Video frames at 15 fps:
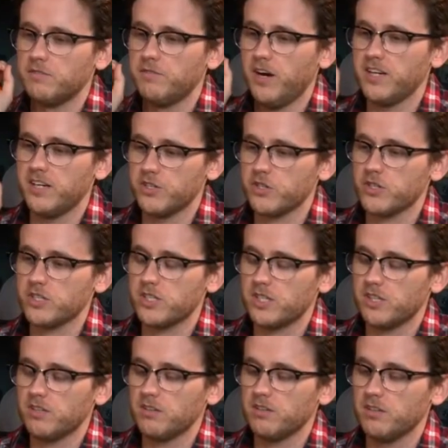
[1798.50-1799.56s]
find
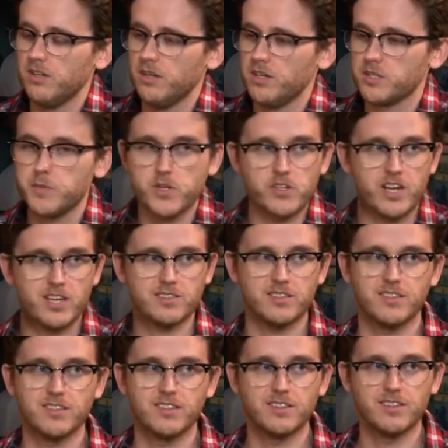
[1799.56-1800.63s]
interesting, especially
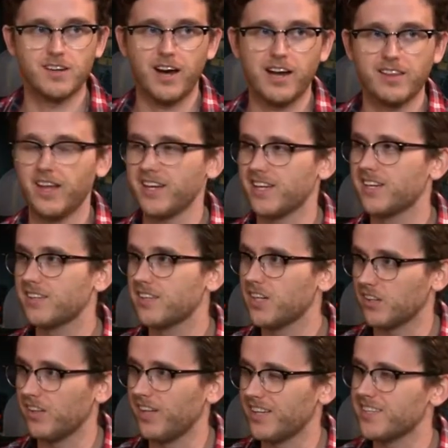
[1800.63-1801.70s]
as I like
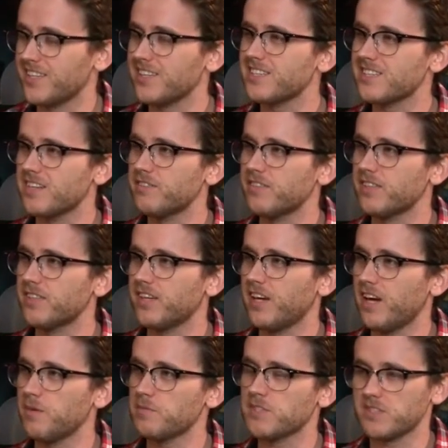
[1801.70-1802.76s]
collecting stuff in
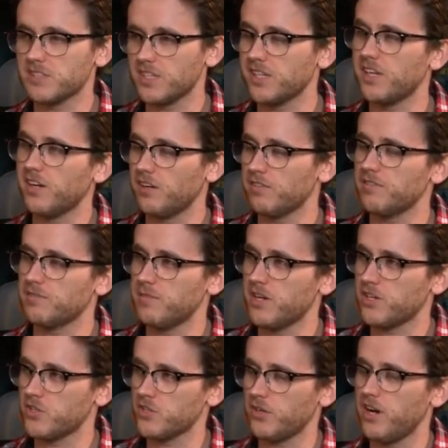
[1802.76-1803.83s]
games and ticking off and
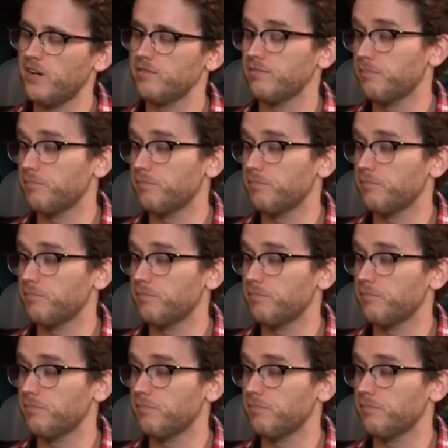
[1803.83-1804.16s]
making sure I have